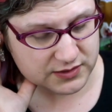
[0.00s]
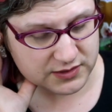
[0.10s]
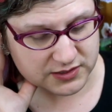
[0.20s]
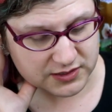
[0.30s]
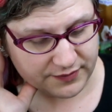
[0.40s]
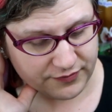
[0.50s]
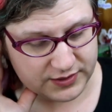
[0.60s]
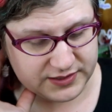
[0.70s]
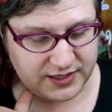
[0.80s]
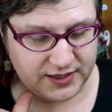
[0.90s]

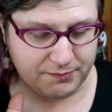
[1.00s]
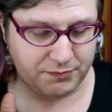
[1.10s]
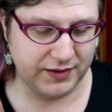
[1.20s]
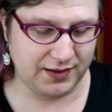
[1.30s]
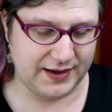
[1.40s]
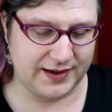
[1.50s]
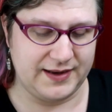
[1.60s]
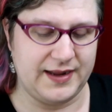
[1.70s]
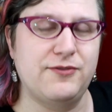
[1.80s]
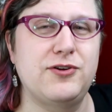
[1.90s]
Discovery did it, but like
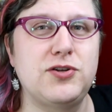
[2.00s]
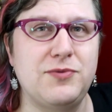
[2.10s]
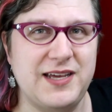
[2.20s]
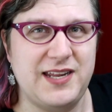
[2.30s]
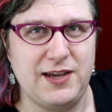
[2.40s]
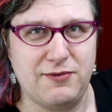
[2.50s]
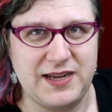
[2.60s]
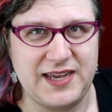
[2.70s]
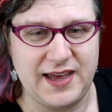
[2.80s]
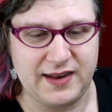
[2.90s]
and now they're doing it here
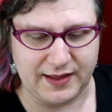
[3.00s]
again.